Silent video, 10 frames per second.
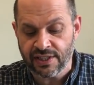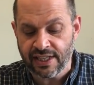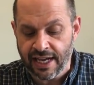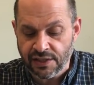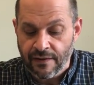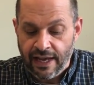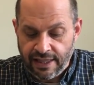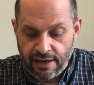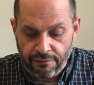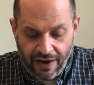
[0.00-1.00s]
It says,
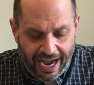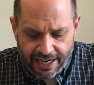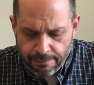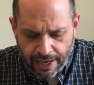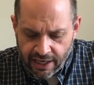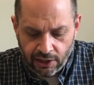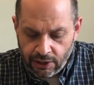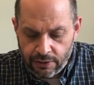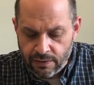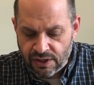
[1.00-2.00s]
'They divided my
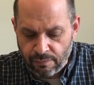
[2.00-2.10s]
clothes